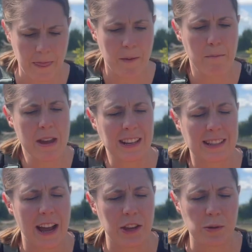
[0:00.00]
The mix
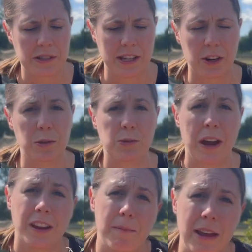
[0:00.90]
I use here was
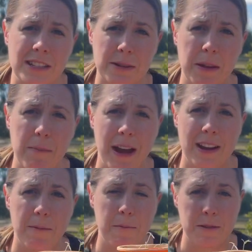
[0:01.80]
recommended to me by
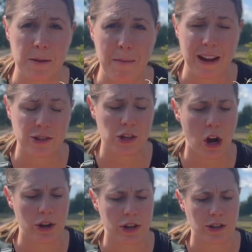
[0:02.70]
um, some master
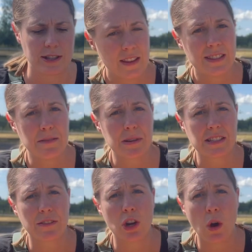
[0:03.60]
gardeners. This is a
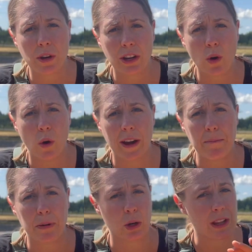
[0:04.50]
mix of coconut coir
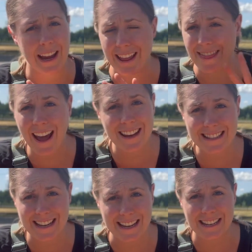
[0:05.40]
and perlite, and that is
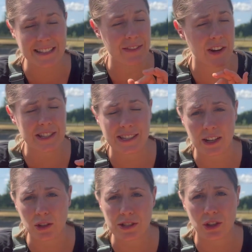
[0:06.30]
it. It's a very
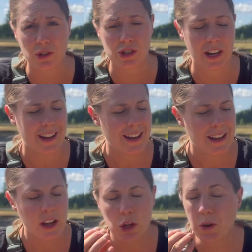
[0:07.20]
sterile solution.
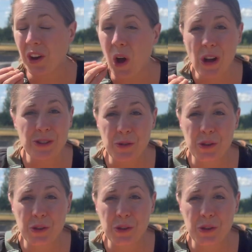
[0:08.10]
You can also